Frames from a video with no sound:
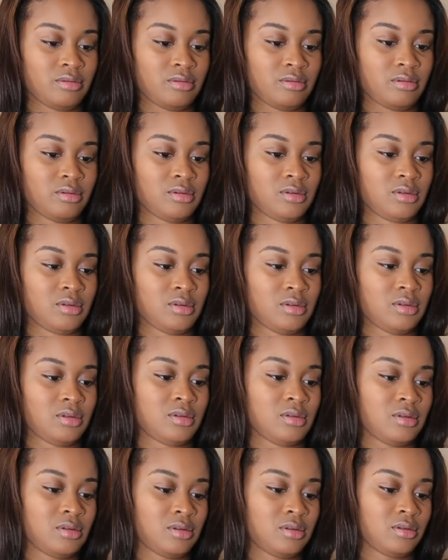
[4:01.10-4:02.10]

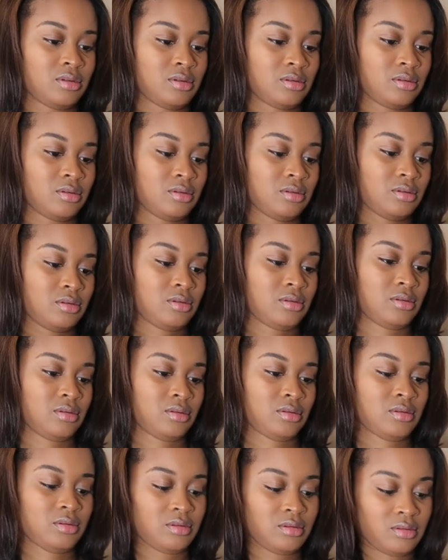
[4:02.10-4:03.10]

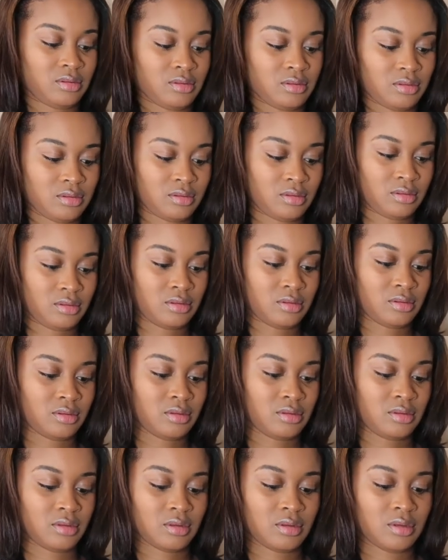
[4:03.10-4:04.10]

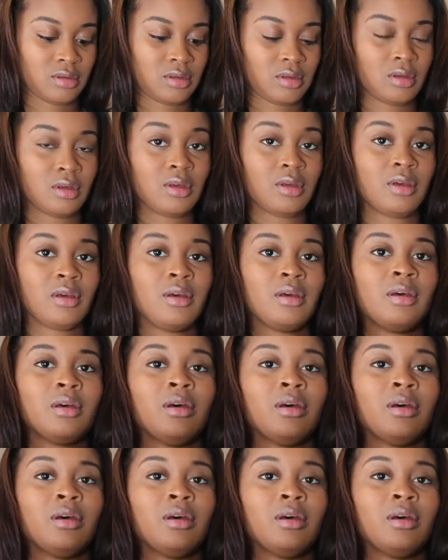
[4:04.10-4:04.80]
Nobody speaks.